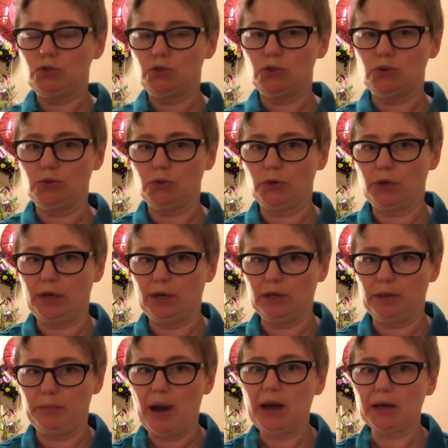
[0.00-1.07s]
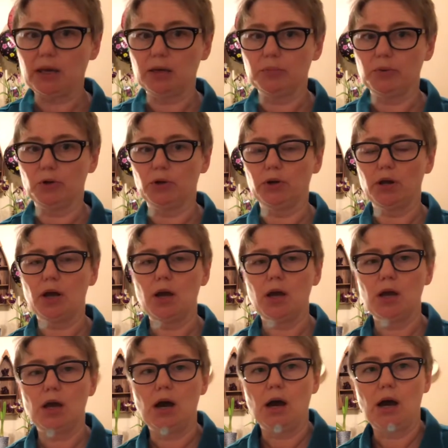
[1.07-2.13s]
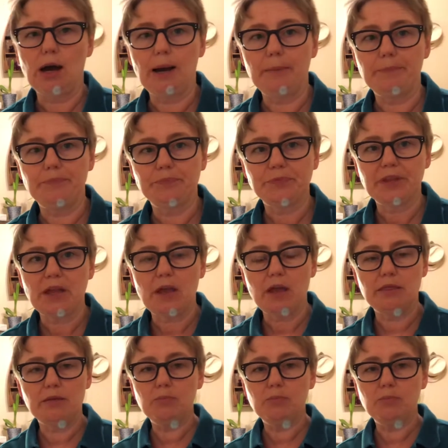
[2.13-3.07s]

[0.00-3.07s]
To Kill a Mockingbird. And